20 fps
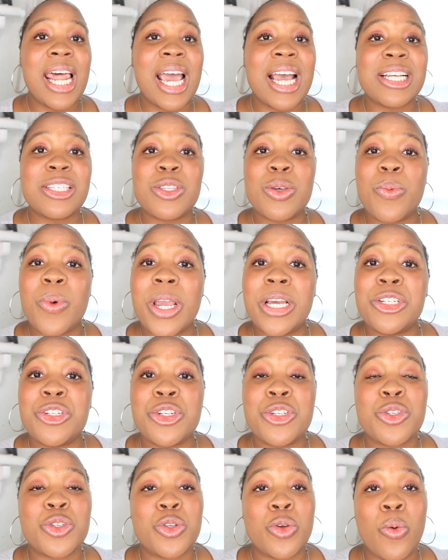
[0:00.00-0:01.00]

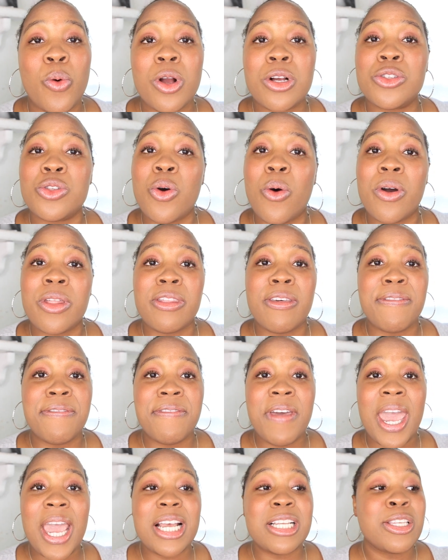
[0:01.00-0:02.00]
laceration, sores on the
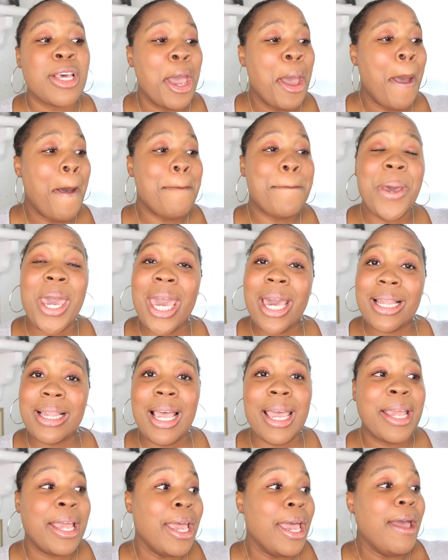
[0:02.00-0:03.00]
face,
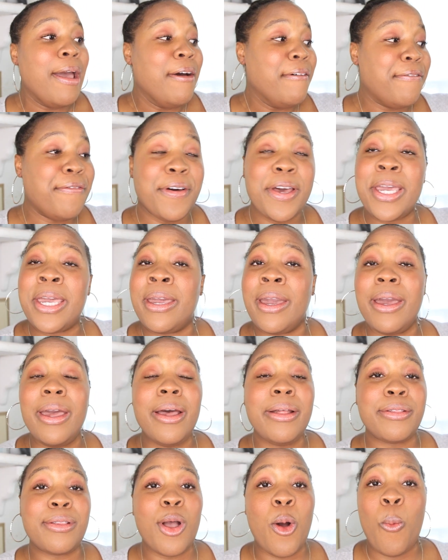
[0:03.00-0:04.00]

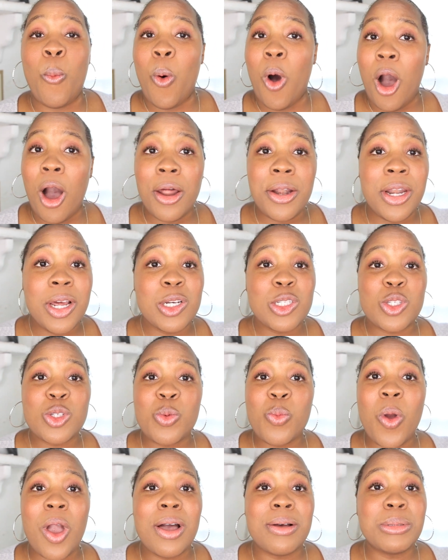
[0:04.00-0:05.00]
forget the walnut
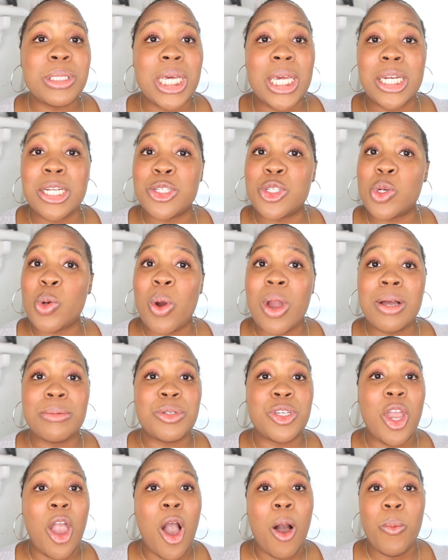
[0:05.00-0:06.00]
scrubs and the
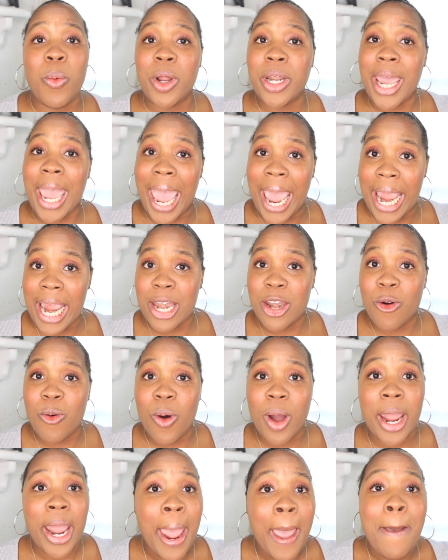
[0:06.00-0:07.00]
scrubs y'all want to hate
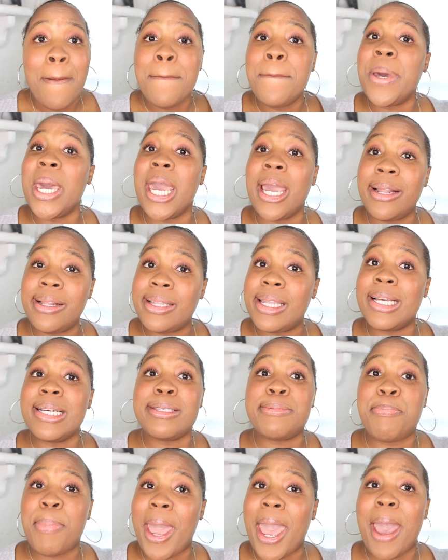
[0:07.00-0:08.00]
on. Pick
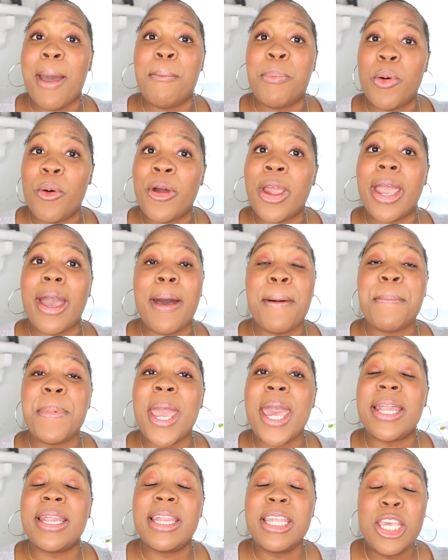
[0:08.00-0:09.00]
this bad boy up
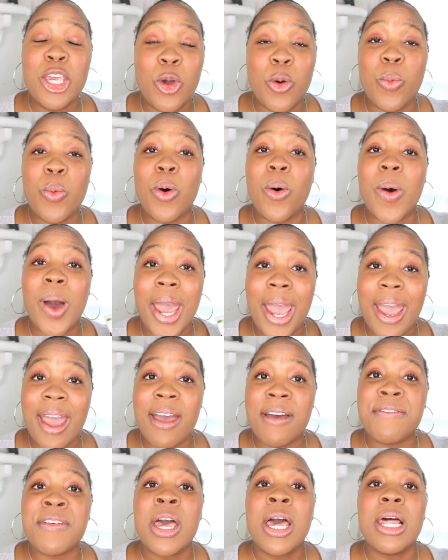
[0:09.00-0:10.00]
and you will
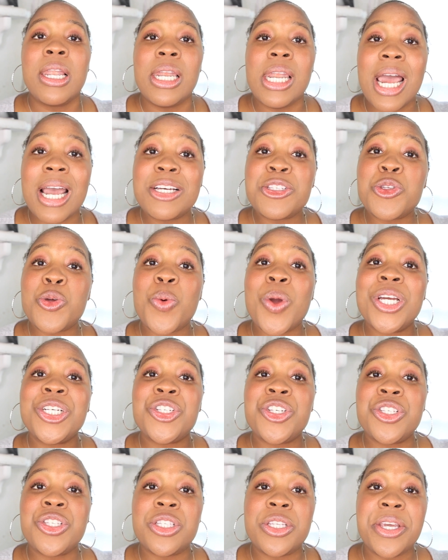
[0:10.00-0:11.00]
have
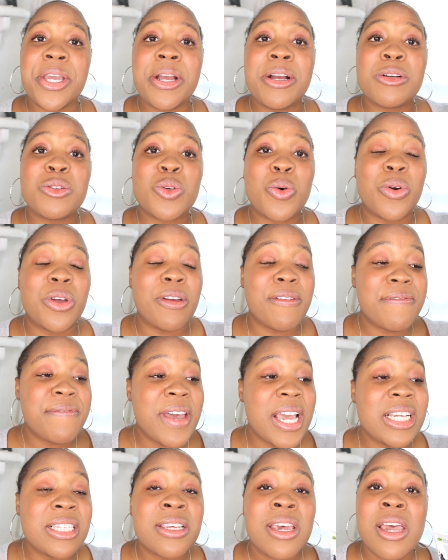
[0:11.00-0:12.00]
lacerations, tears on your
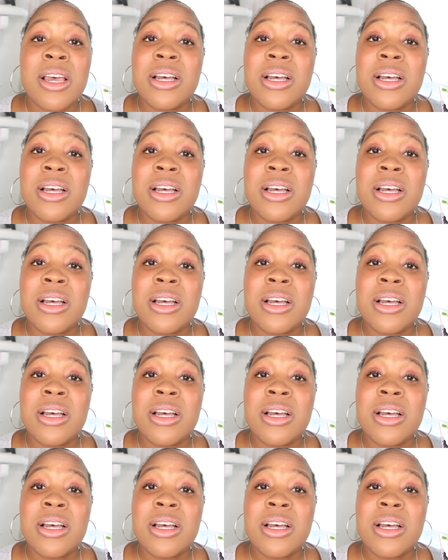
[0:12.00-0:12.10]
face.